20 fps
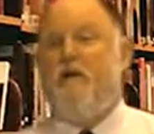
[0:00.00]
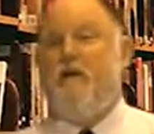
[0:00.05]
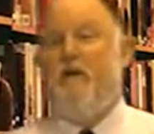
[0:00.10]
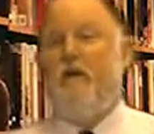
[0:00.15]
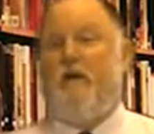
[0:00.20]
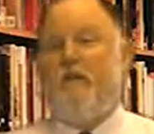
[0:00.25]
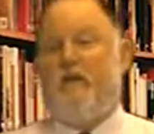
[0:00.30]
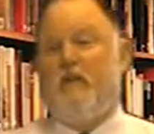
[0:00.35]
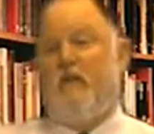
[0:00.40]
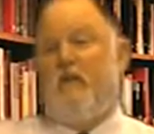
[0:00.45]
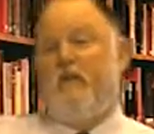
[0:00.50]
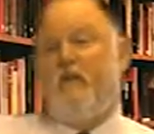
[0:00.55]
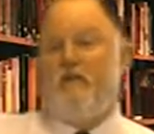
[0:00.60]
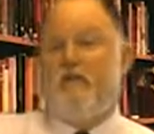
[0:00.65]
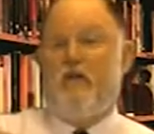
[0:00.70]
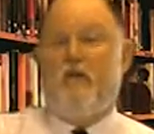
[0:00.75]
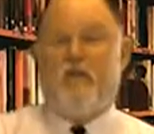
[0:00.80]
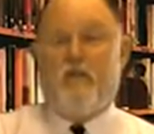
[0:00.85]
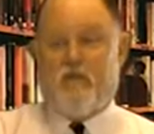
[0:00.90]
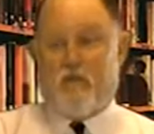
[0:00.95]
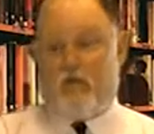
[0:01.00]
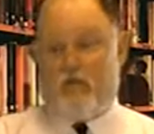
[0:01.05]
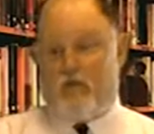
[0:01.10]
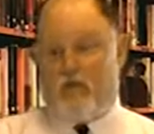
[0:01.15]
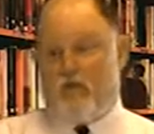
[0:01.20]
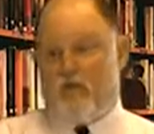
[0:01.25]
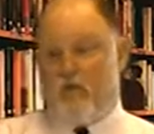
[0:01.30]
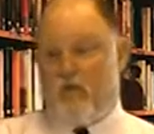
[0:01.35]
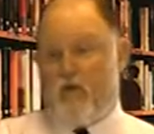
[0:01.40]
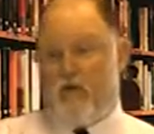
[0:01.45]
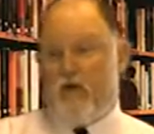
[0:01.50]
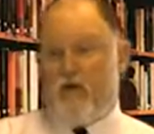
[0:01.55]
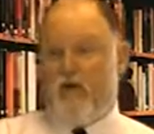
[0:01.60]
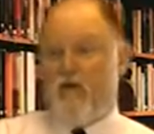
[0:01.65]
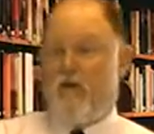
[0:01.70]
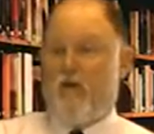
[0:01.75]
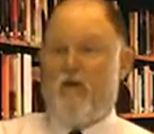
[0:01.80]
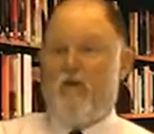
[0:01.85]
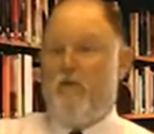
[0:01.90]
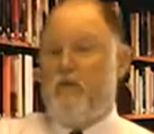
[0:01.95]
you have to give Sears, if you're the credit
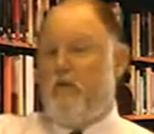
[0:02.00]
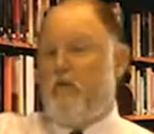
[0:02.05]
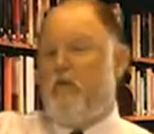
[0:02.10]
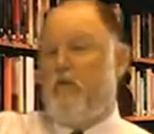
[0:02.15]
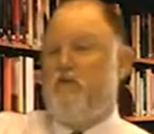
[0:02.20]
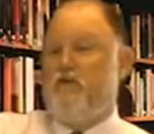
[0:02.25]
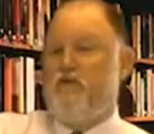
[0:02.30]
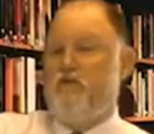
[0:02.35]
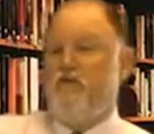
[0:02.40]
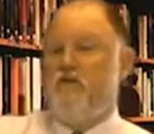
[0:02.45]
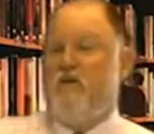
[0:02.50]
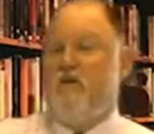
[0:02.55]
card company, you give Sears